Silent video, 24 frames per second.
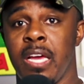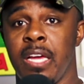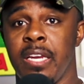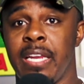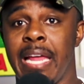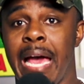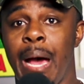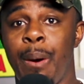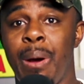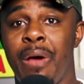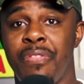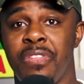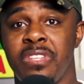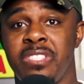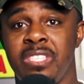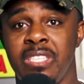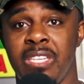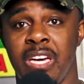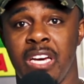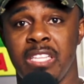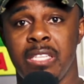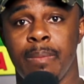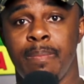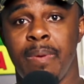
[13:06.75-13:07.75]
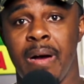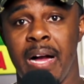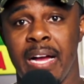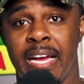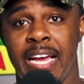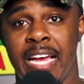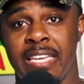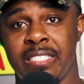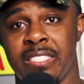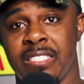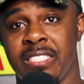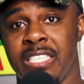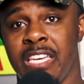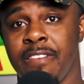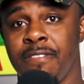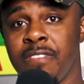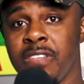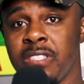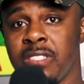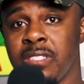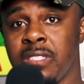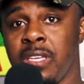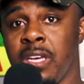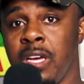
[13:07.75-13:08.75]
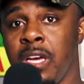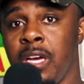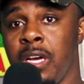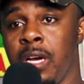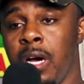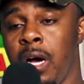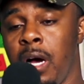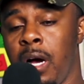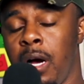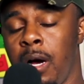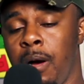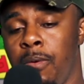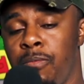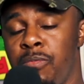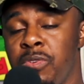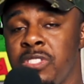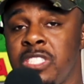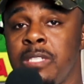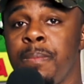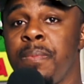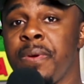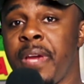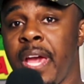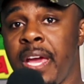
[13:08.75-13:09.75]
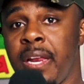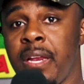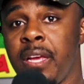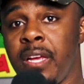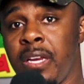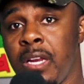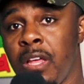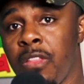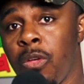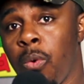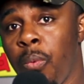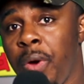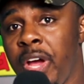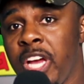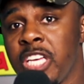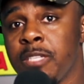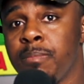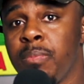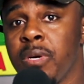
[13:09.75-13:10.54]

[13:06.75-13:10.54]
Now I have to see the other podcast to see if it's um, in other ways.